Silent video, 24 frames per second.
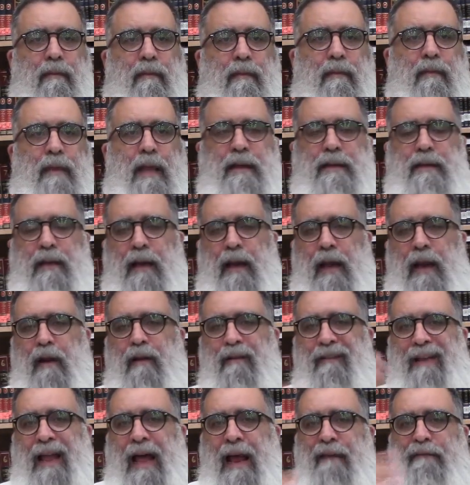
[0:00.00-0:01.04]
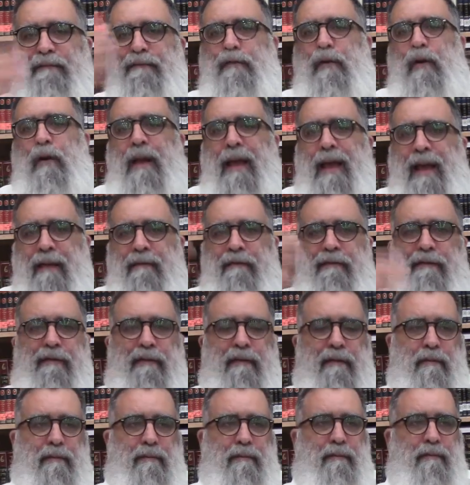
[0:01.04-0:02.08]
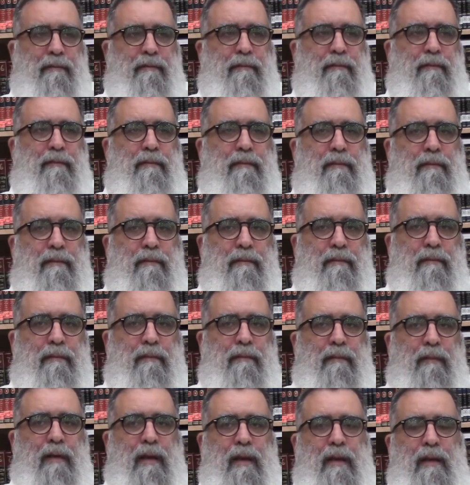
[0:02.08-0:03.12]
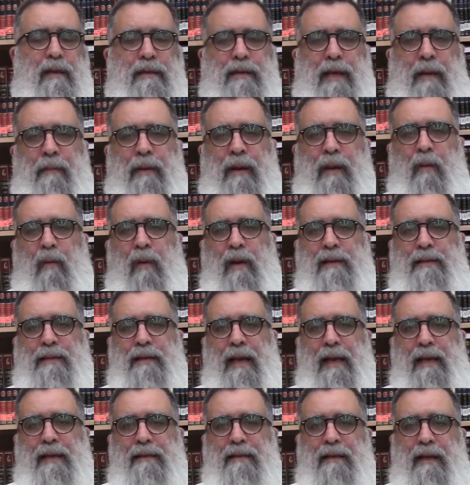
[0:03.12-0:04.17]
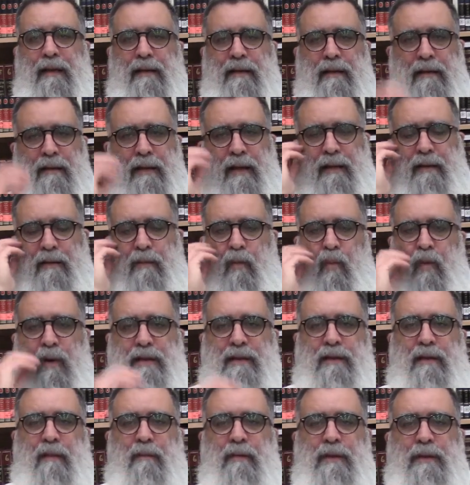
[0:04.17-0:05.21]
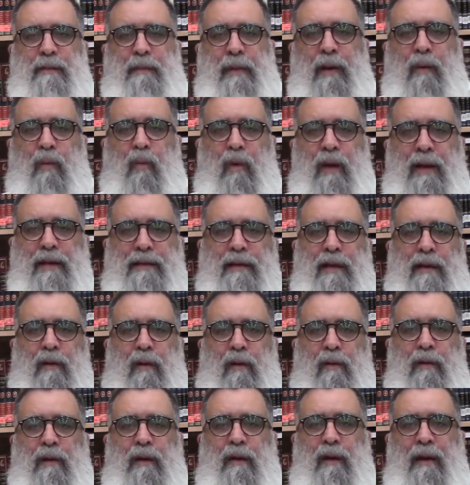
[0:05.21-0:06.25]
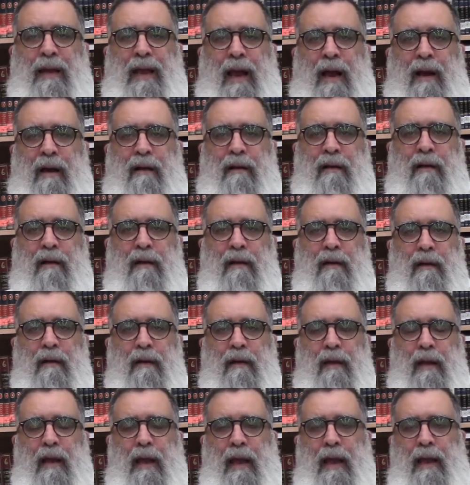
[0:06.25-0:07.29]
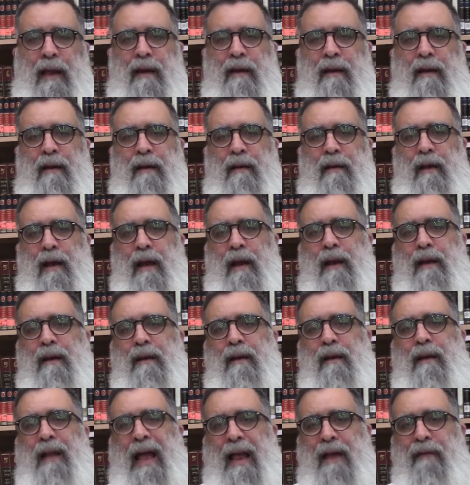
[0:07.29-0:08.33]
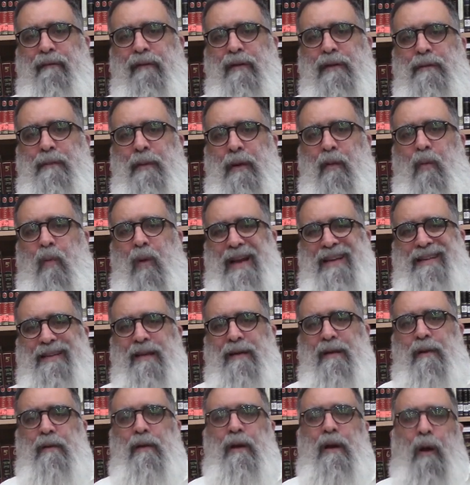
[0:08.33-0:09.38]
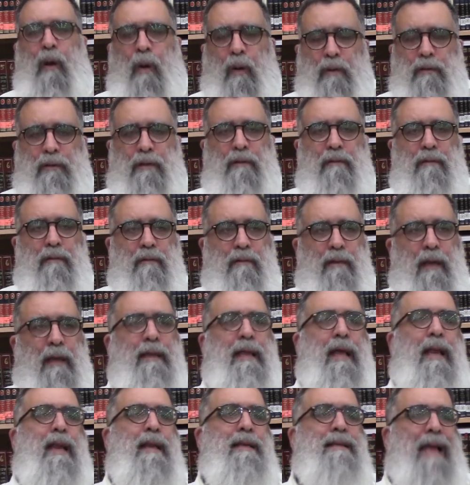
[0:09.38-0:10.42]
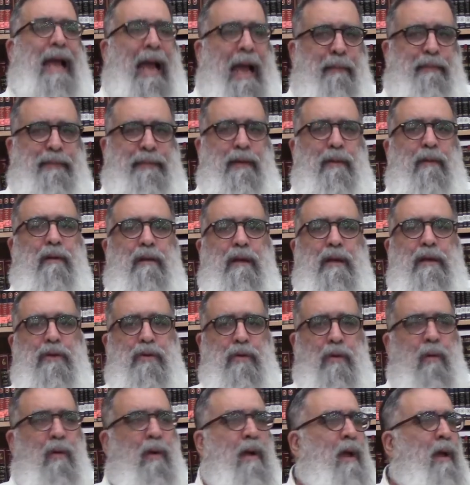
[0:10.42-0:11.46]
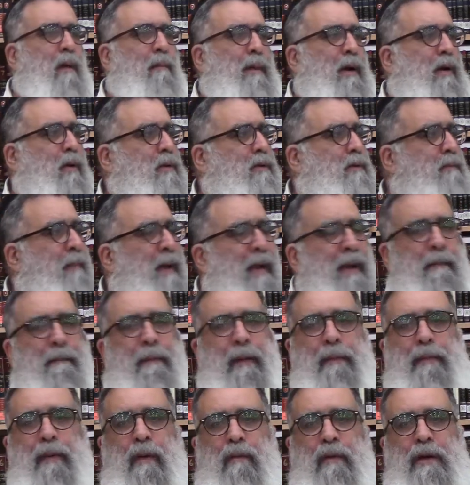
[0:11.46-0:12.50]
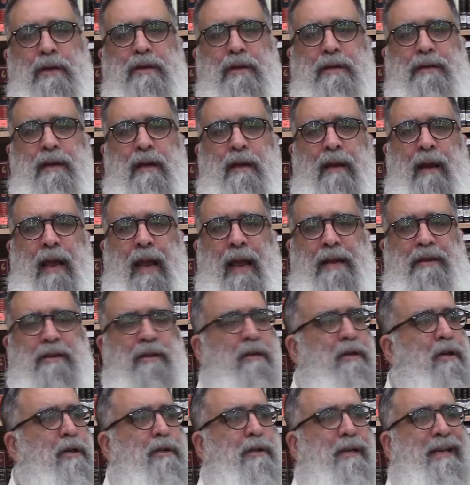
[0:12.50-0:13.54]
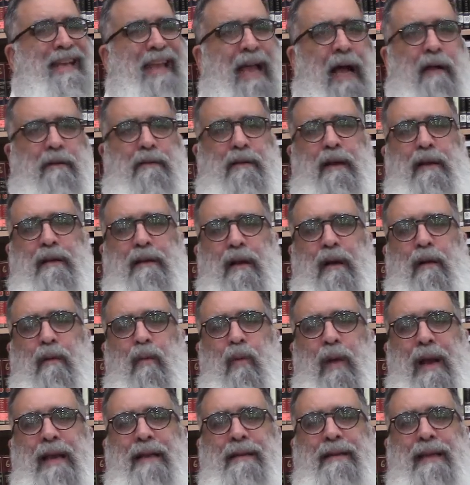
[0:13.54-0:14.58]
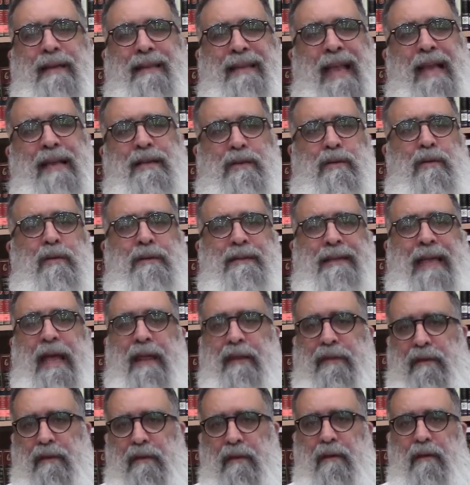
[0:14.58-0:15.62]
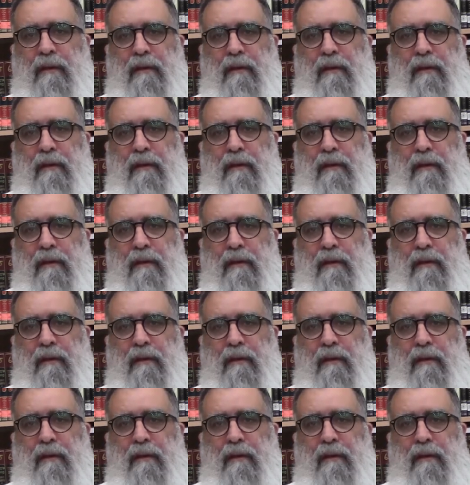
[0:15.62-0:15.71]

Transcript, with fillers: There's a lot of life to live. Somebody once says that, that wisdom is being wasted on the young and, and life is being wasted on the old. And that is absolutely true. Because many people reach a certain age and just counting the way the days to death.